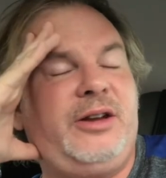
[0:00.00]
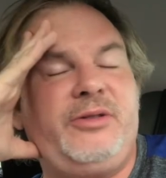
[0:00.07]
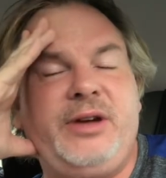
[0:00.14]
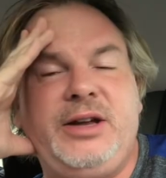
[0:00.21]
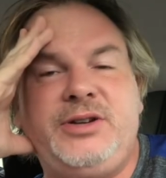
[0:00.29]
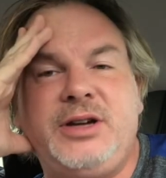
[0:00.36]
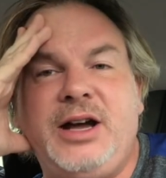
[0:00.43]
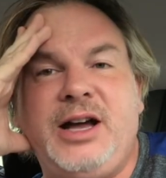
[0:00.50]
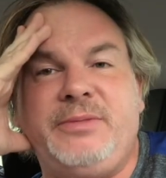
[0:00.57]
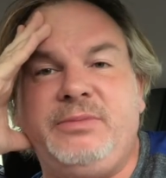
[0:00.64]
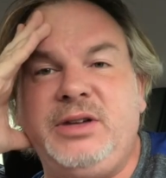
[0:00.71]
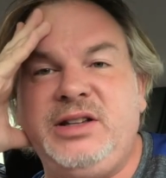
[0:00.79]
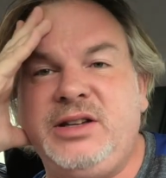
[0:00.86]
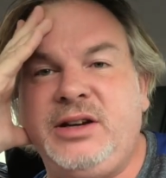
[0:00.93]
great job.
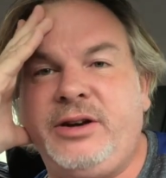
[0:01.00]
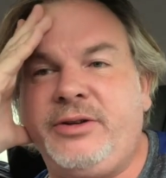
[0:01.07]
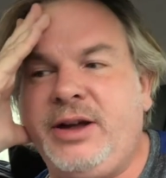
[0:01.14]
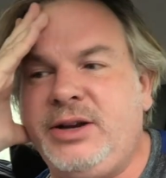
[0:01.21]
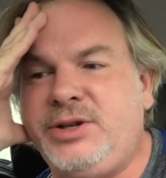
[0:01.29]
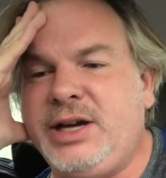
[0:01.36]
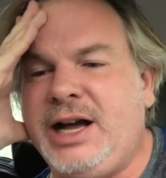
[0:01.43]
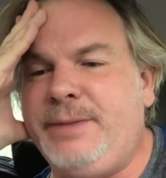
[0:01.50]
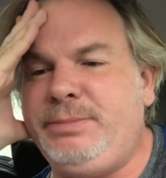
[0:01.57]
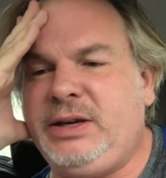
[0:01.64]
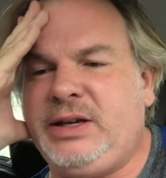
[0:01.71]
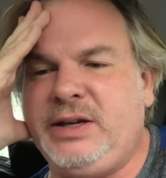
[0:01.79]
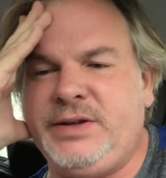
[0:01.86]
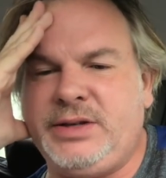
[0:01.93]
He did a great job
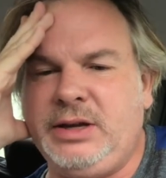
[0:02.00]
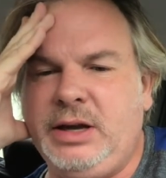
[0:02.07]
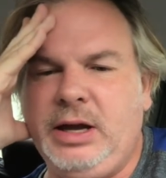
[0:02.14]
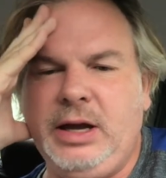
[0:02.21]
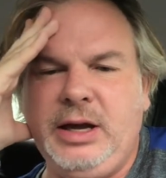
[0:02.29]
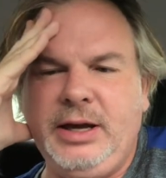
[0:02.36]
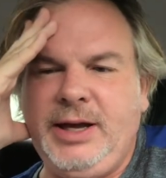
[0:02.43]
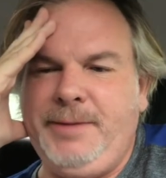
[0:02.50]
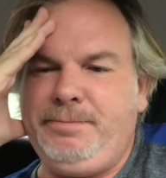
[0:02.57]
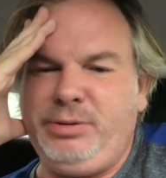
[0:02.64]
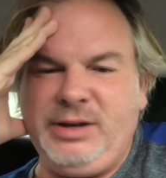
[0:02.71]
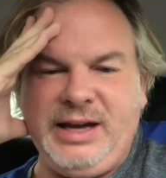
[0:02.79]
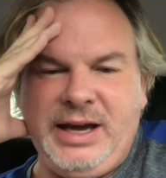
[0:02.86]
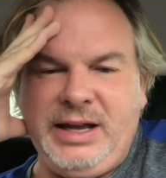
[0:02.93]
because he
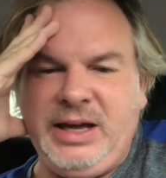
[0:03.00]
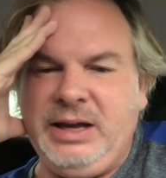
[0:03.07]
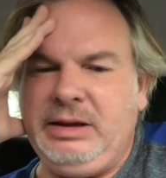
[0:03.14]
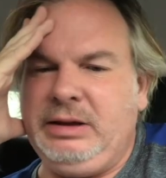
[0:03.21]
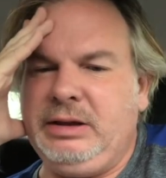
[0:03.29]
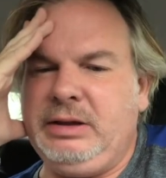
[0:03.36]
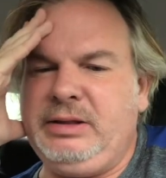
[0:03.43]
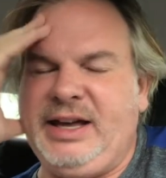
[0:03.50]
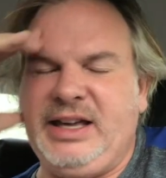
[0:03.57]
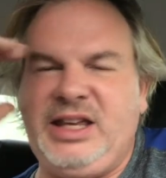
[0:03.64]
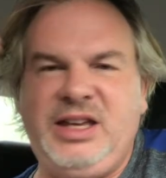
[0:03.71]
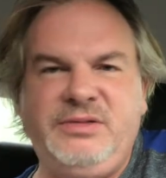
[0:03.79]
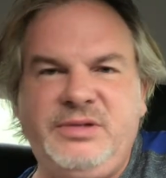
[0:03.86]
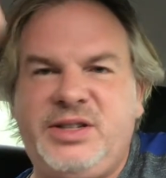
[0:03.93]
played it like
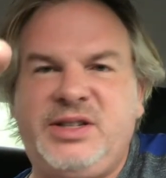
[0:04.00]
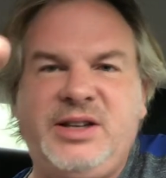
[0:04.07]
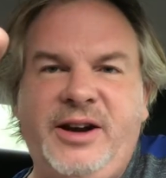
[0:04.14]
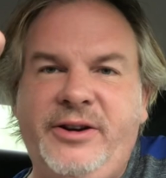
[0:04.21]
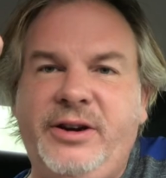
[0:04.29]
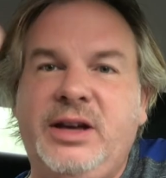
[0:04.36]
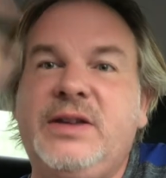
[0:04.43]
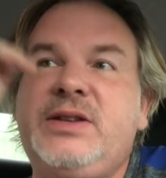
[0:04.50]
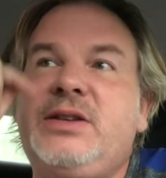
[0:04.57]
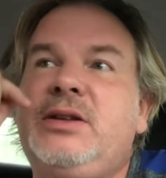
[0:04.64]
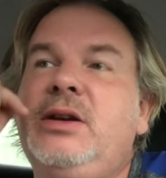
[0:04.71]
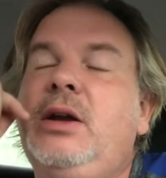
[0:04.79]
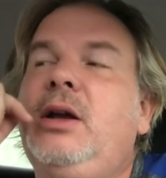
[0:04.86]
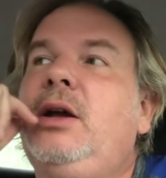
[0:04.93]
he was
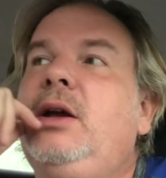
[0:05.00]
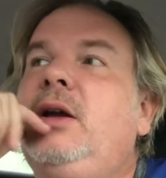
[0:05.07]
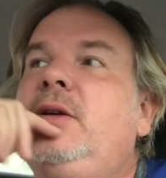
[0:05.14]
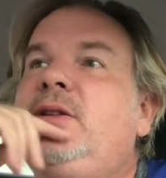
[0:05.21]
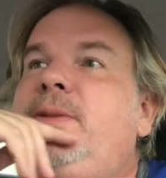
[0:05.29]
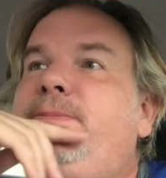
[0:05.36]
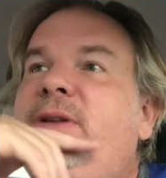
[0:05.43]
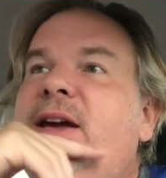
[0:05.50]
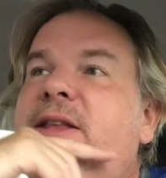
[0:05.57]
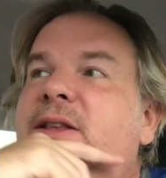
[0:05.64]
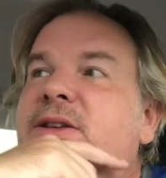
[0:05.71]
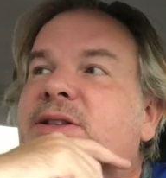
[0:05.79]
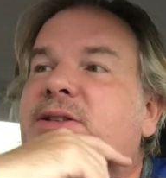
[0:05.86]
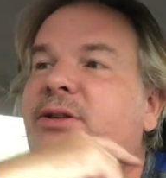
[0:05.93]
serious to play
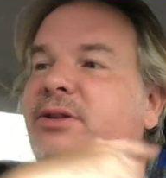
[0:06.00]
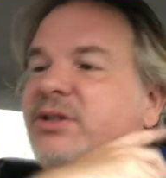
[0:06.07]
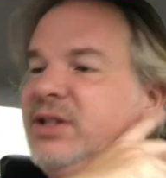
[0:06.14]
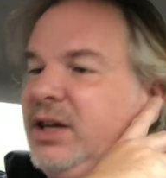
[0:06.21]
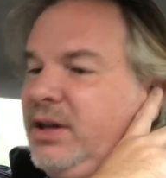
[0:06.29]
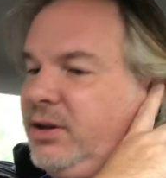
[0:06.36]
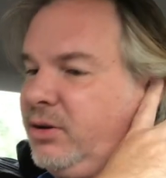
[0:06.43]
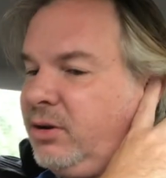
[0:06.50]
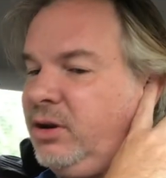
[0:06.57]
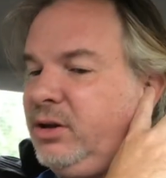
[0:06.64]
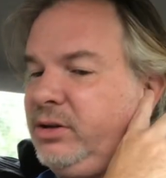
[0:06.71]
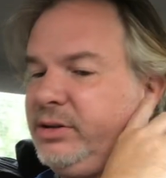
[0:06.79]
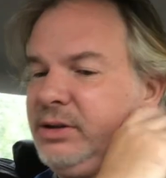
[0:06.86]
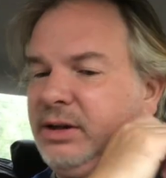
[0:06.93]
this
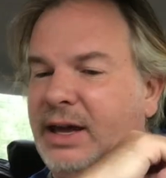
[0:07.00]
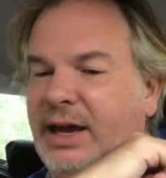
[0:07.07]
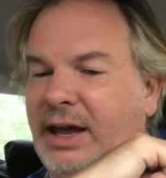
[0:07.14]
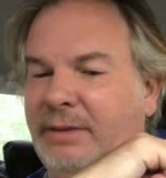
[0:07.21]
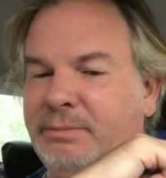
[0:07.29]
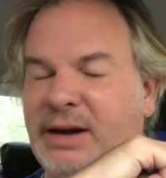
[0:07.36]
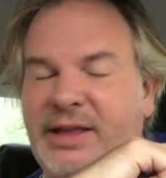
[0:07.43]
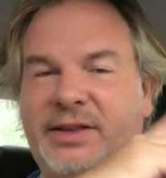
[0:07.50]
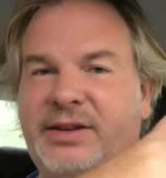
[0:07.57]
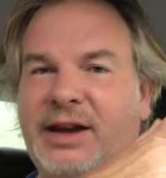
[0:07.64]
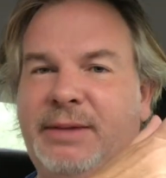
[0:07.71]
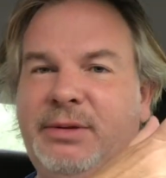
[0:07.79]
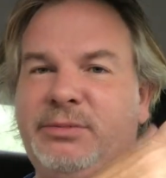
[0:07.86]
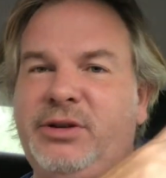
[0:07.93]
13-year-old. And by the
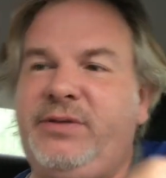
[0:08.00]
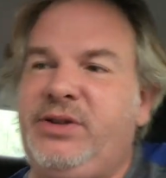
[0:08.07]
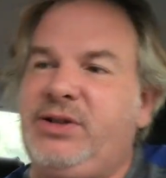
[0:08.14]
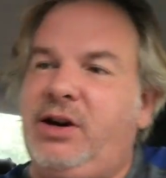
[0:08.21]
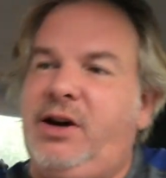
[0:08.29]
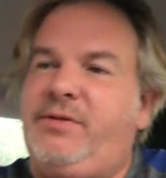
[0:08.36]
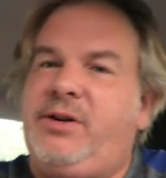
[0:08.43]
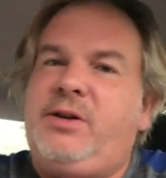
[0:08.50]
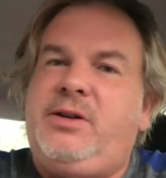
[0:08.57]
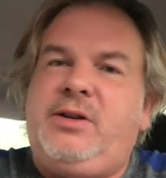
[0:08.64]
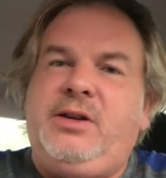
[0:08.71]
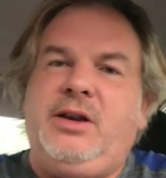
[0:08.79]
time the movie's over,